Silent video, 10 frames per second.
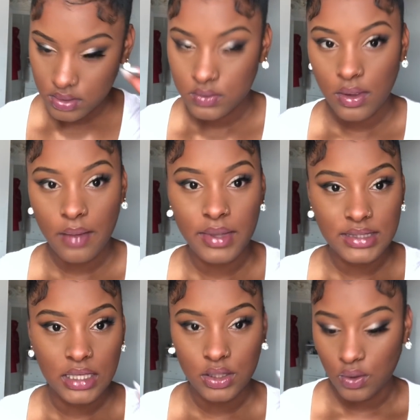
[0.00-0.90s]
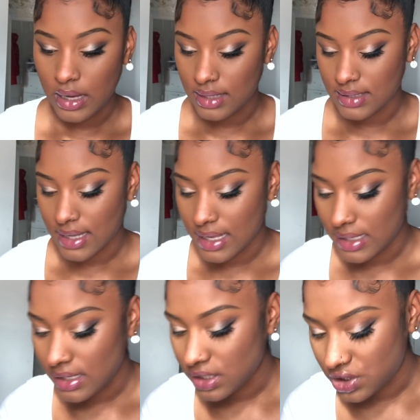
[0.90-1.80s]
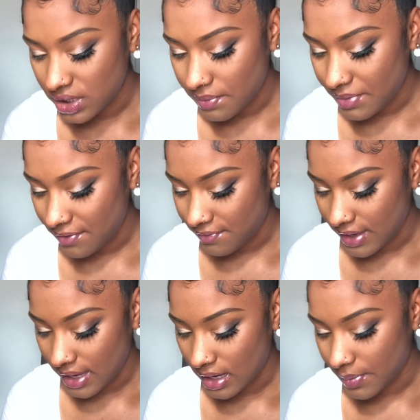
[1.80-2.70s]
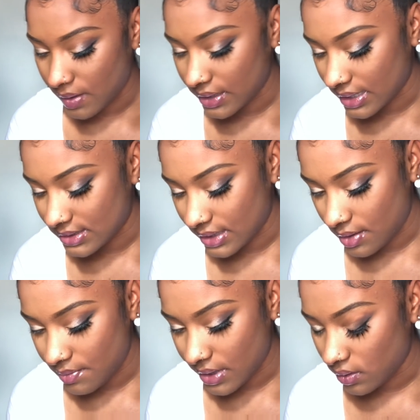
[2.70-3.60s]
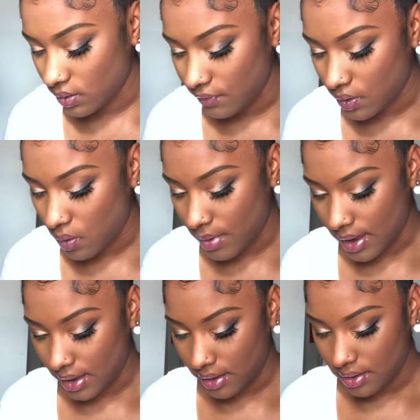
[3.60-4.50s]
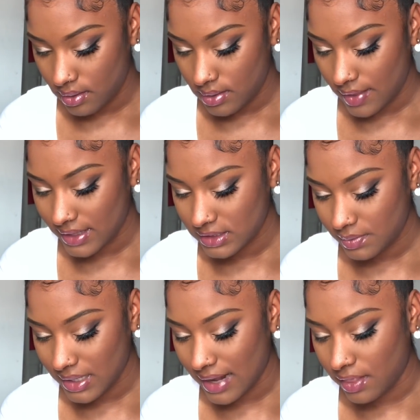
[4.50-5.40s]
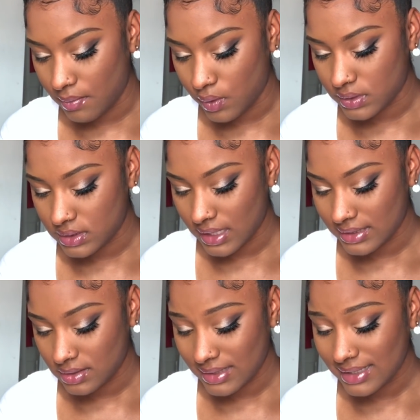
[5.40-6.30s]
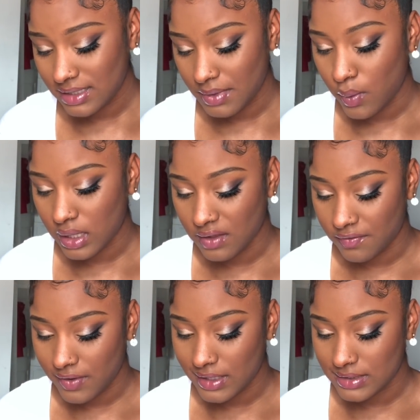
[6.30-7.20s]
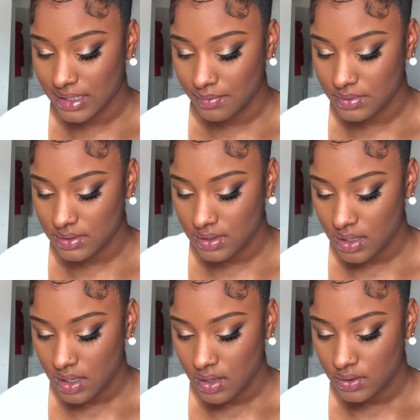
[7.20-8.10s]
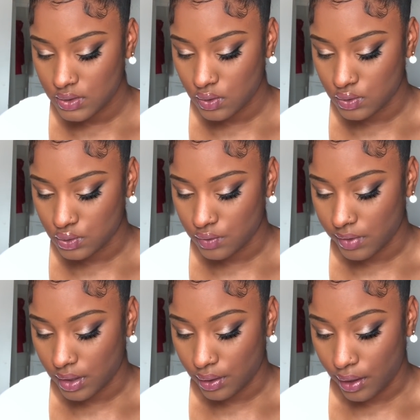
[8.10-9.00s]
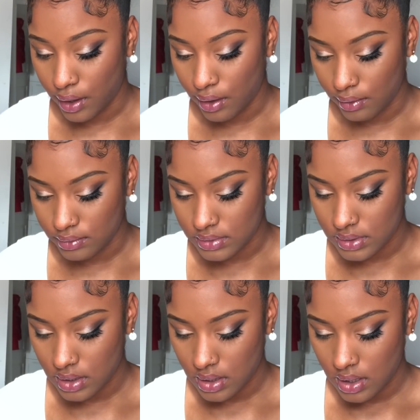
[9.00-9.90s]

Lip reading: This is why I be telling you guys, like I legit be forgetting about that step. I don't even know why. Like, that should be like the most, that should be one of the first steps to contouring your nose.